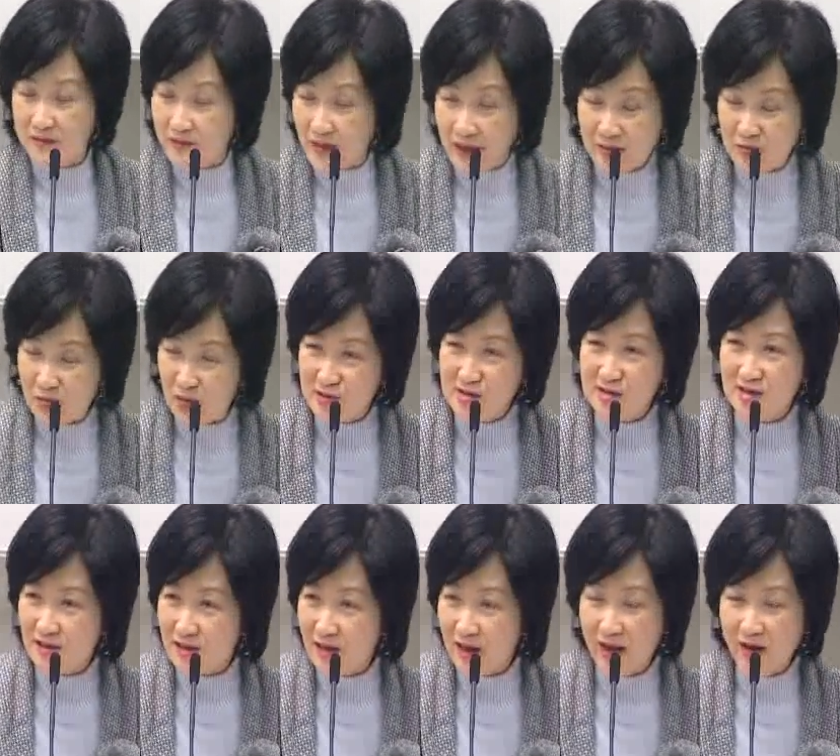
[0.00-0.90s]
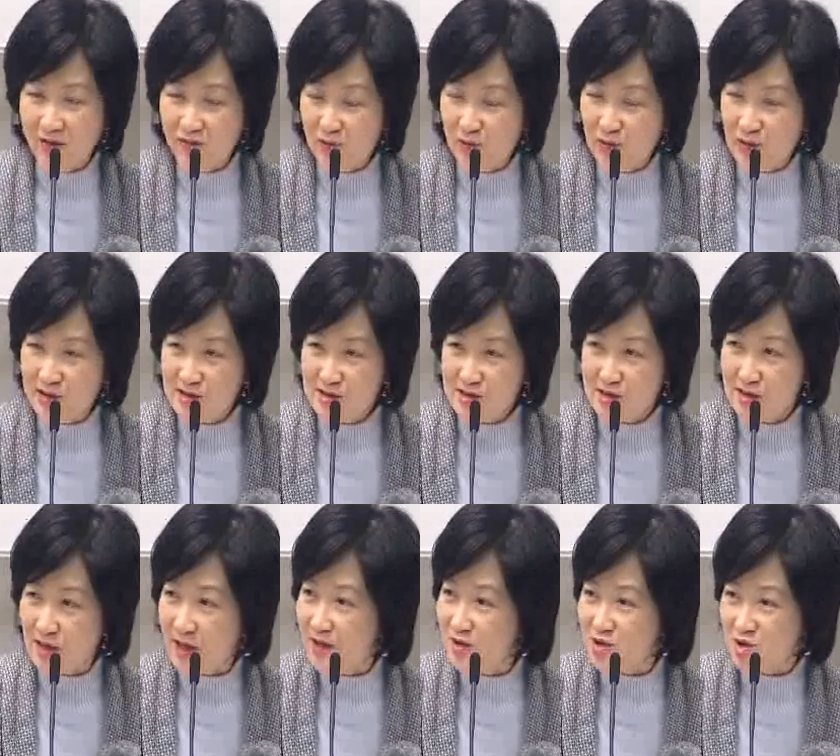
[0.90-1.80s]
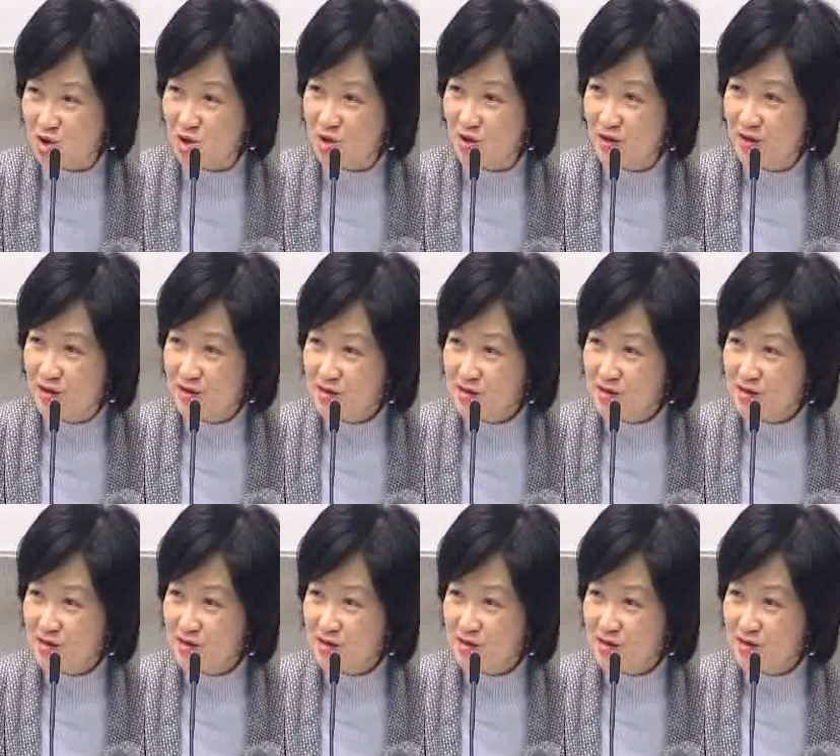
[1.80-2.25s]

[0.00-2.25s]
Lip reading: That was carefully stage